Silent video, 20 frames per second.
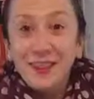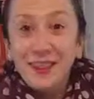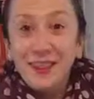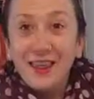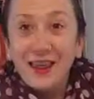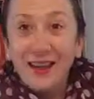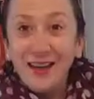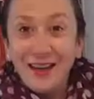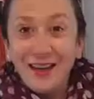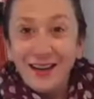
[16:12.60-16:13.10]

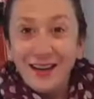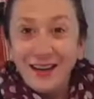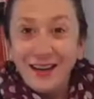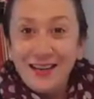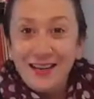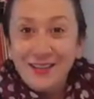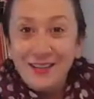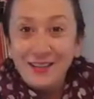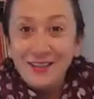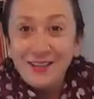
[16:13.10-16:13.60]
that
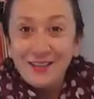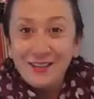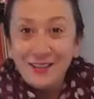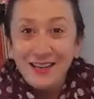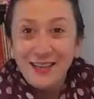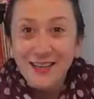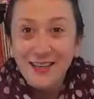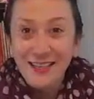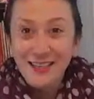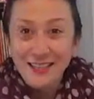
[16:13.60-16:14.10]
is your
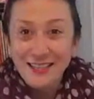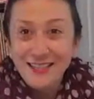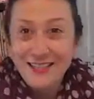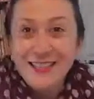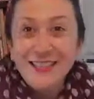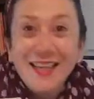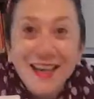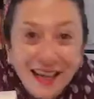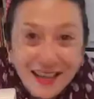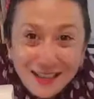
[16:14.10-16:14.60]

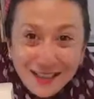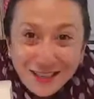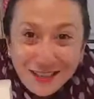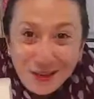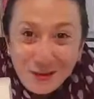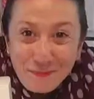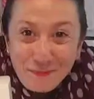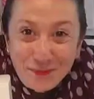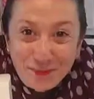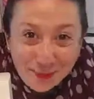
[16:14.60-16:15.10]
sunglasses case.
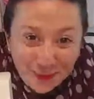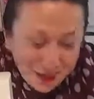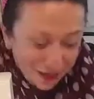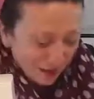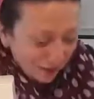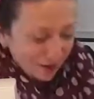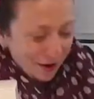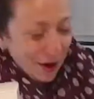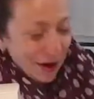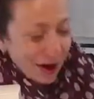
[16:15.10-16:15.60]

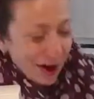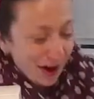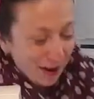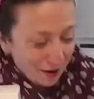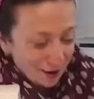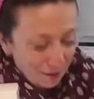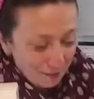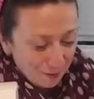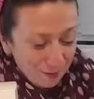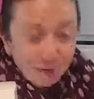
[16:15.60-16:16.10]
So I
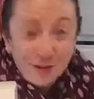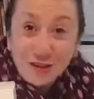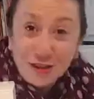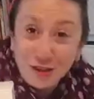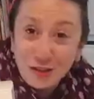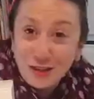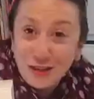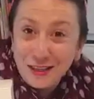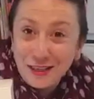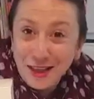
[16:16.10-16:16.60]
hope you've
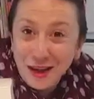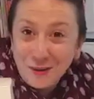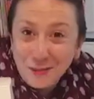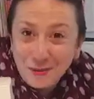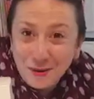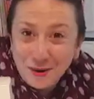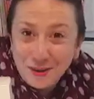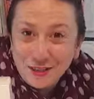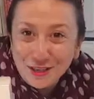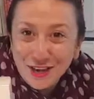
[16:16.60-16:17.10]
enjoyed that
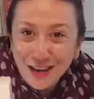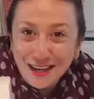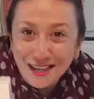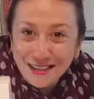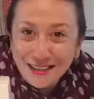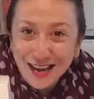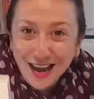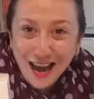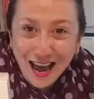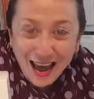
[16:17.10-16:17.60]

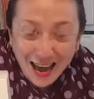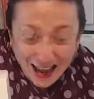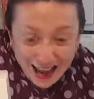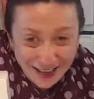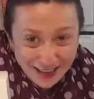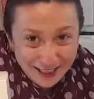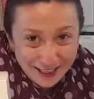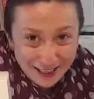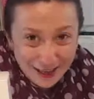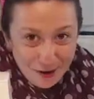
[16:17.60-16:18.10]
project,
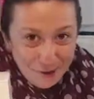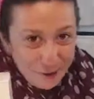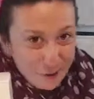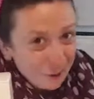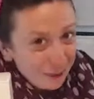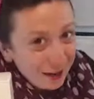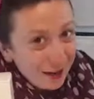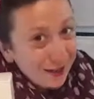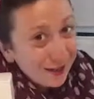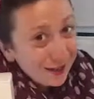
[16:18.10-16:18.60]
and it
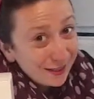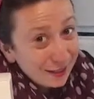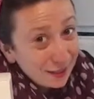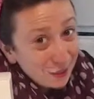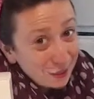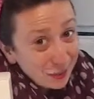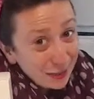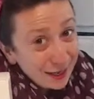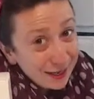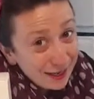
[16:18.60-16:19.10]
will be nice
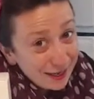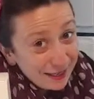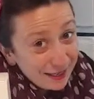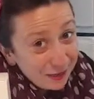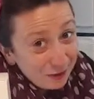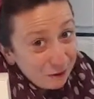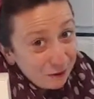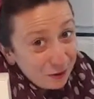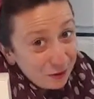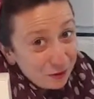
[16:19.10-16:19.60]
and quick and
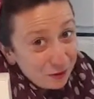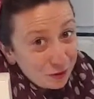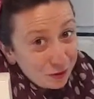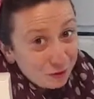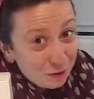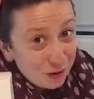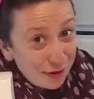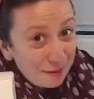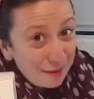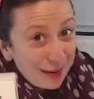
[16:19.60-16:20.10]
easier for you
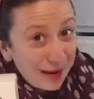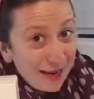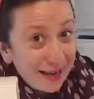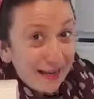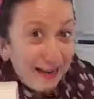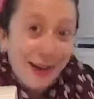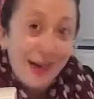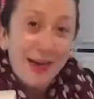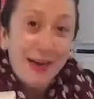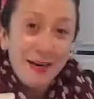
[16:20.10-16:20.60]
to remake
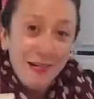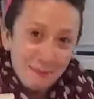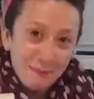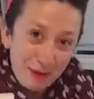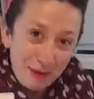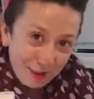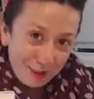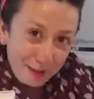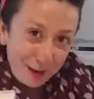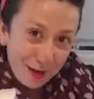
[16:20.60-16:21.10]
again and
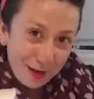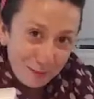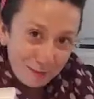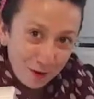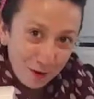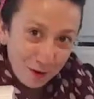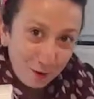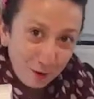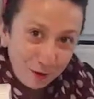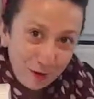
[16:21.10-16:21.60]
maybe make
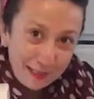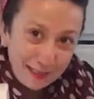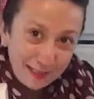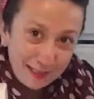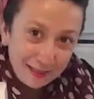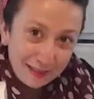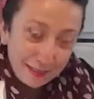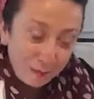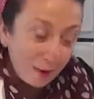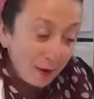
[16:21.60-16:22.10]
for your
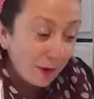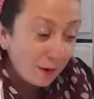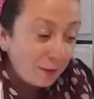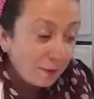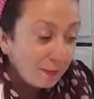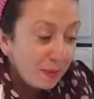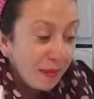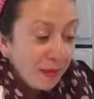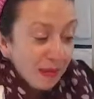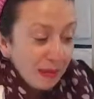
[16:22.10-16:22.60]
friends as
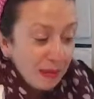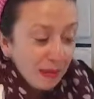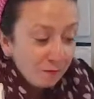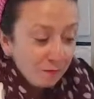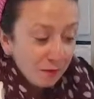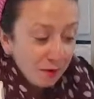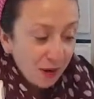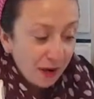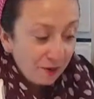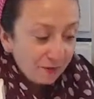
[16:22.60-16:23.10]
well.
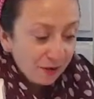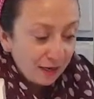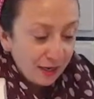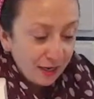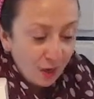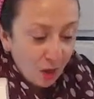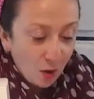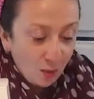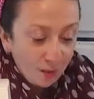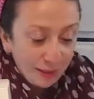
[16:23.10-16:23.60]
If you have
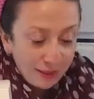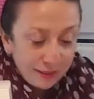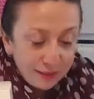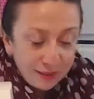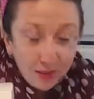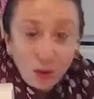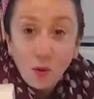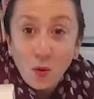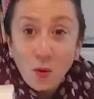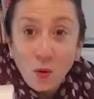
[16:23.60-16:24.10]
any
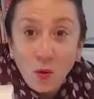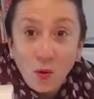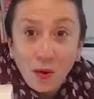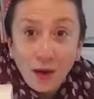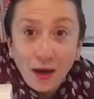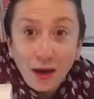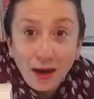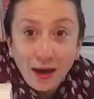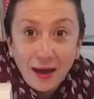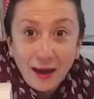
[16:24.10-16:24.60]
comments
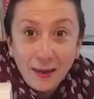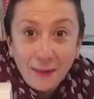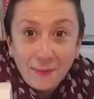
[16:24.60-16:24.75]
or